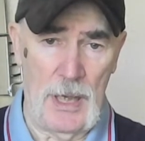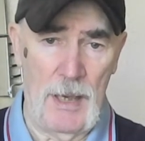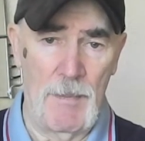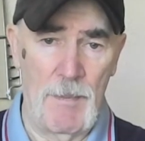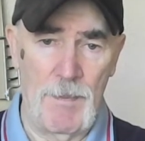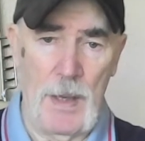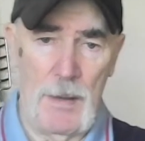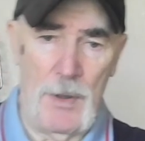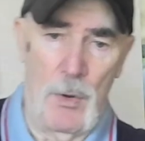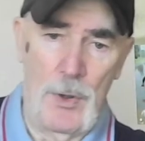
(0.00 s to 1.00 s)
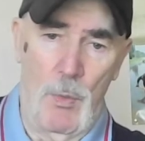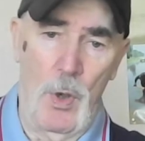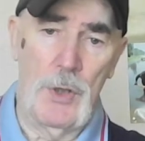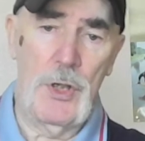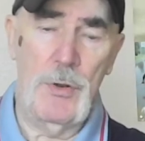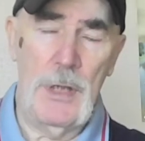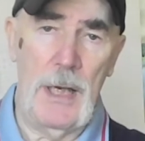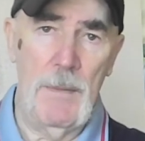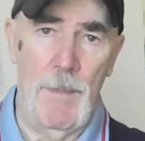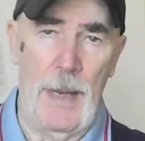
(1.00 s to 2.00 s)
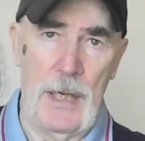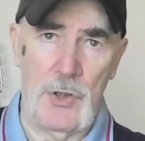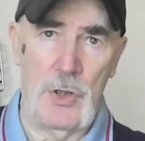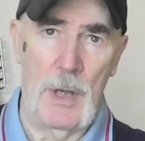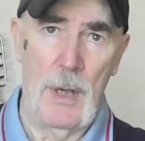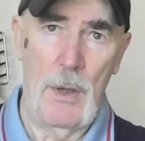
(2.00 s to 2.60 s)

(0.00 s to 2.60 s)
The ones who didn't pass